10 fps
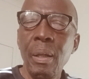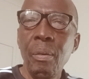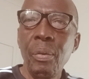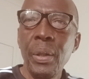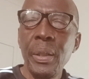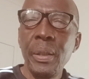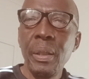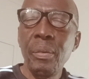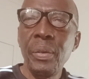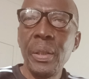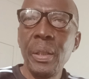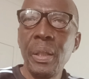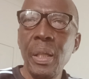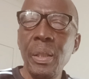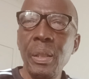forensic
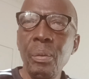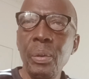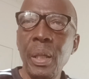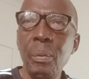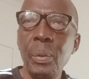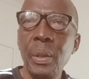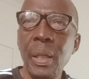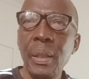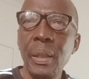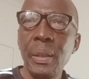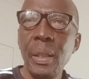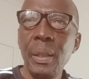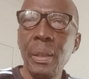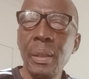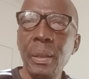investigation would then be
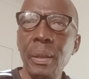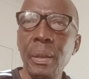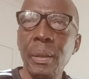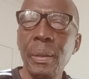undertaken